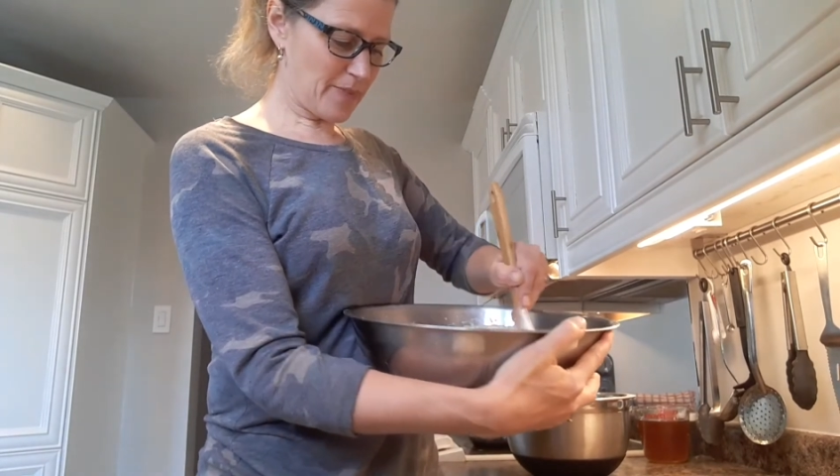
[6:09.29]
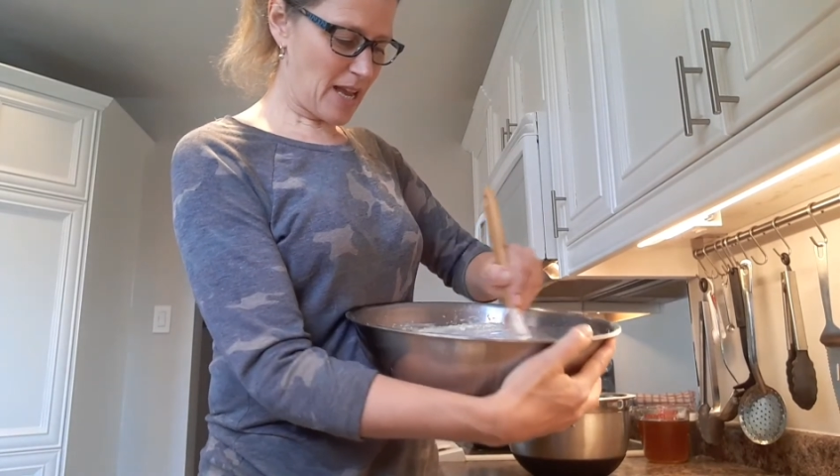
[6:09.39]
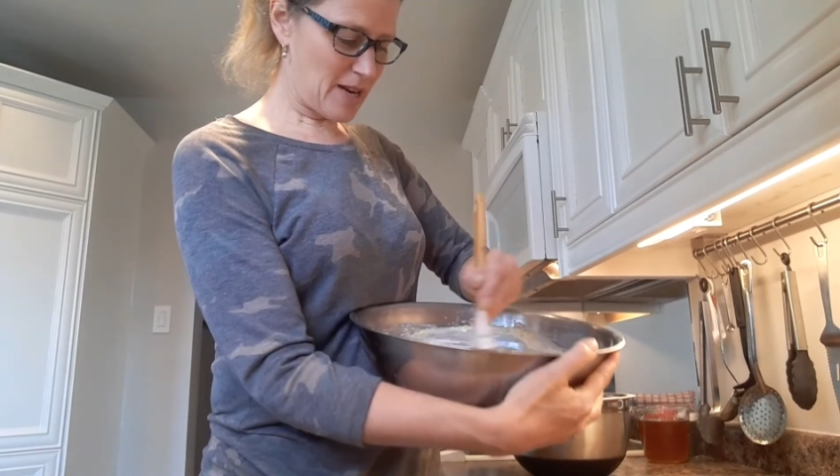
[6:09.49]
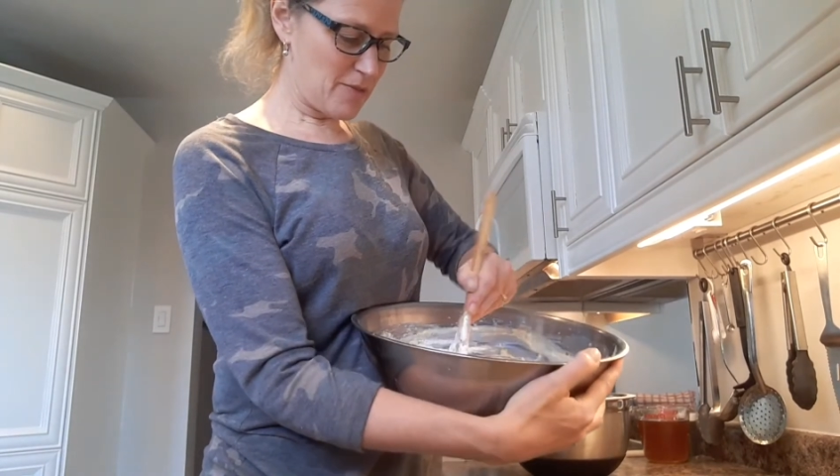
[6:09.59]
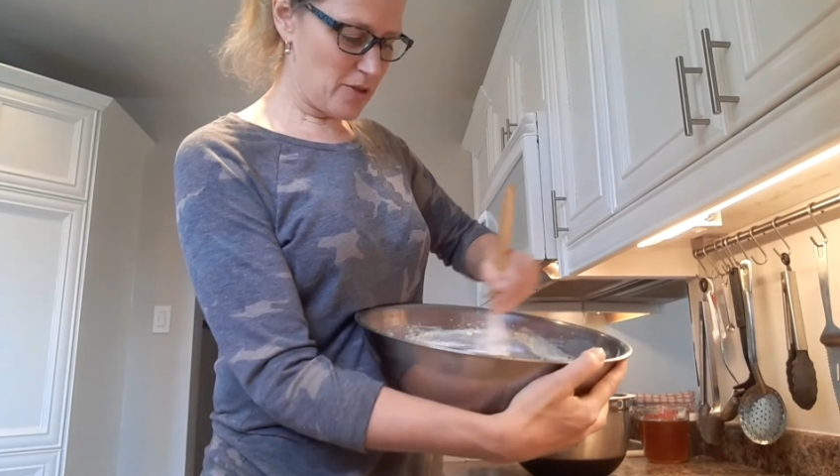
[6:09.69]

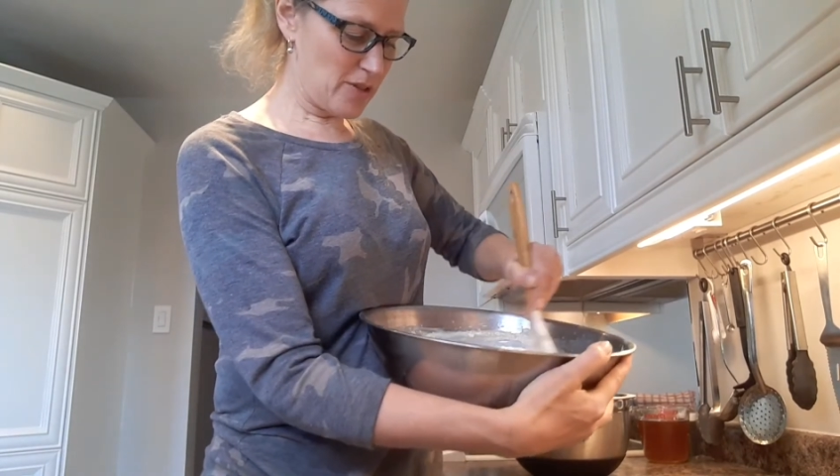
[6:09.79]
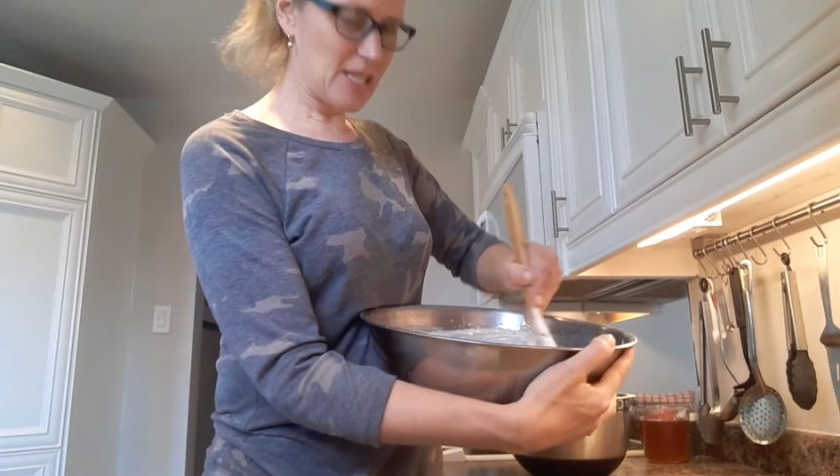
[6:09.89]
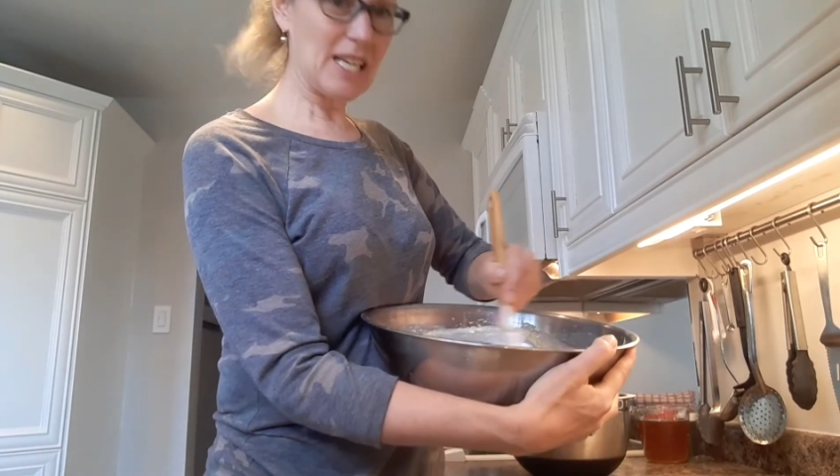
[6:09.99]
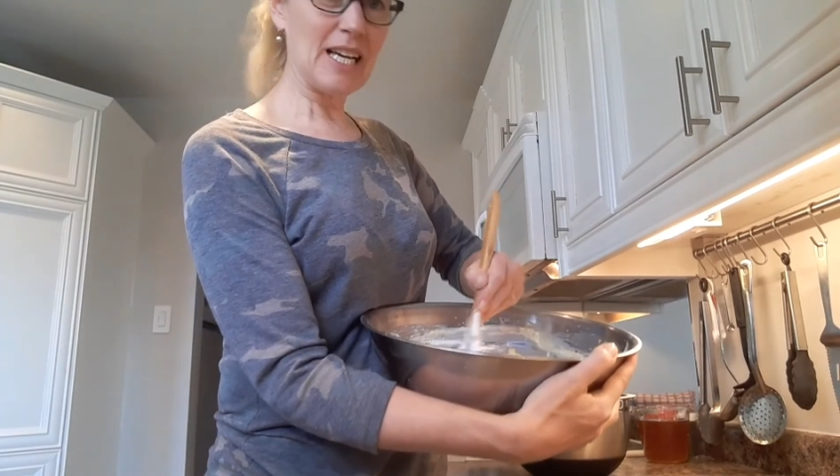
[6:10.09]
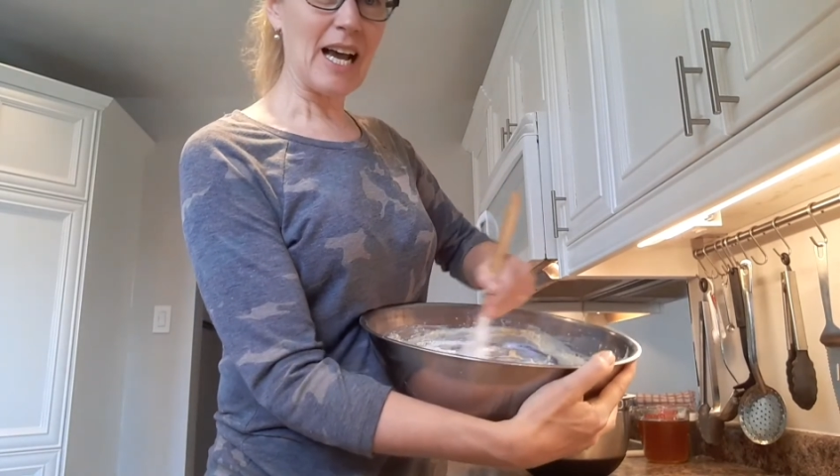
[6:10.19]
and I'm
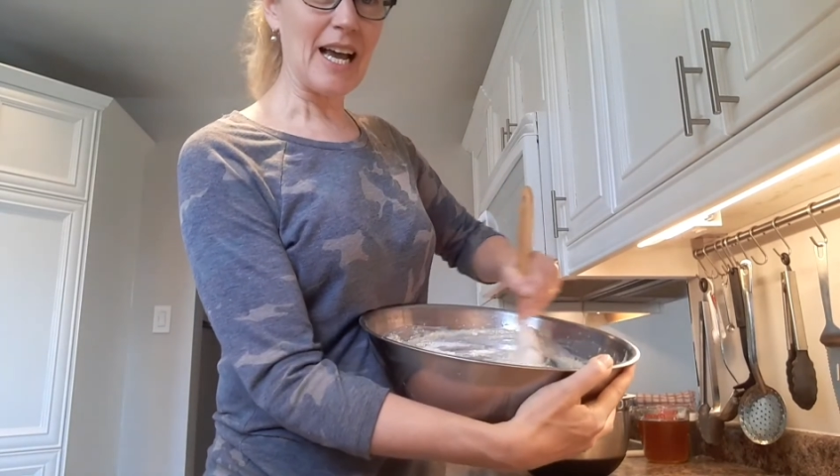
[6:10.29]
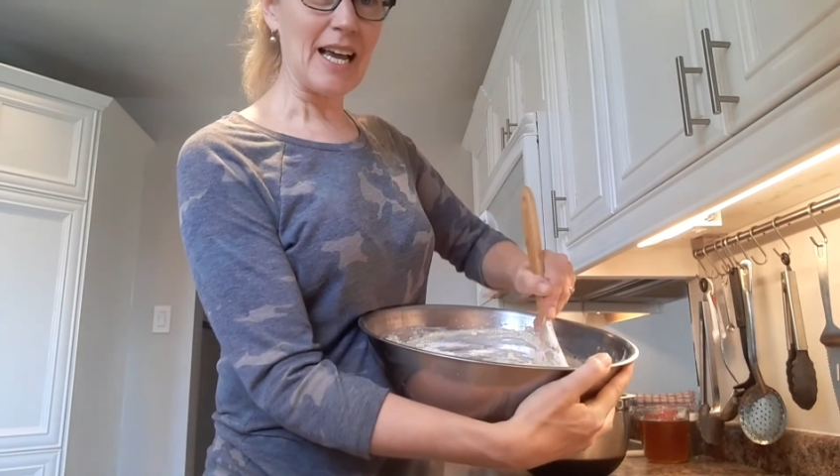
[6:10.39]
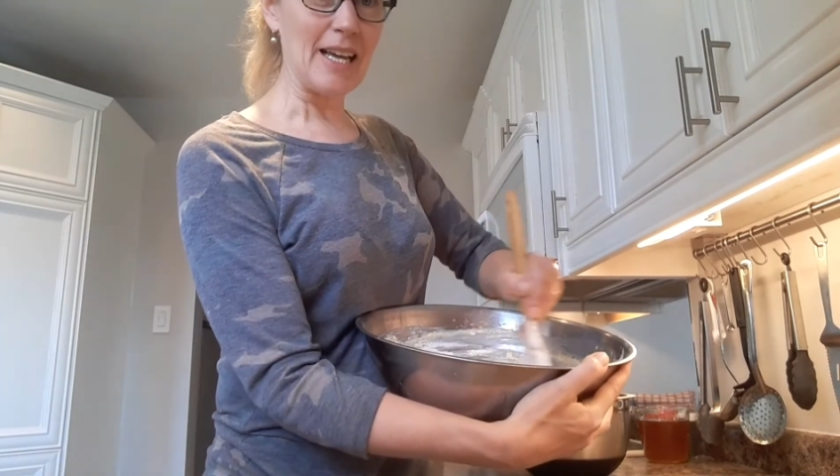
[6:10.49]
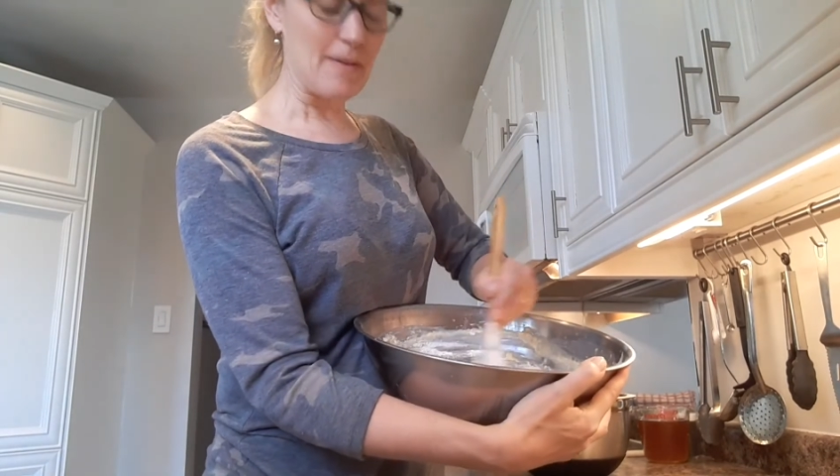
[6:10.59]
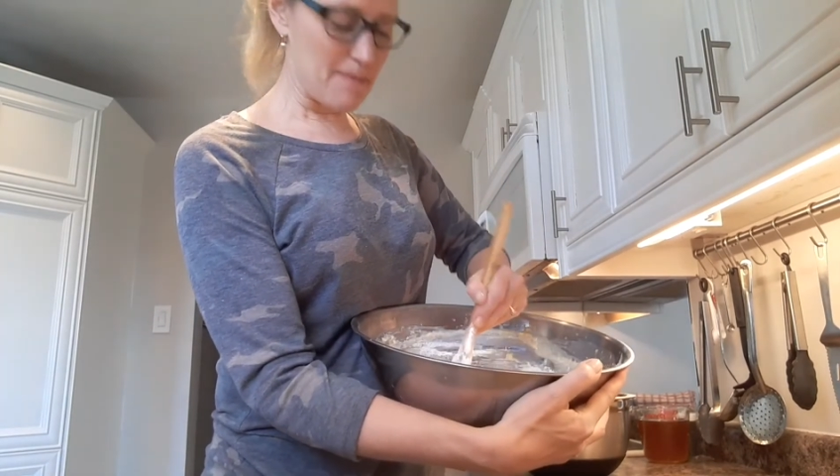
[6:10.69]
using
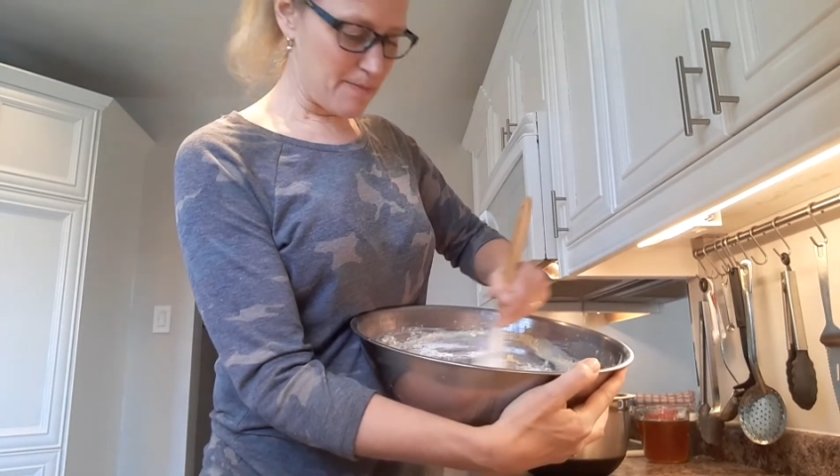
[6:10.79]
a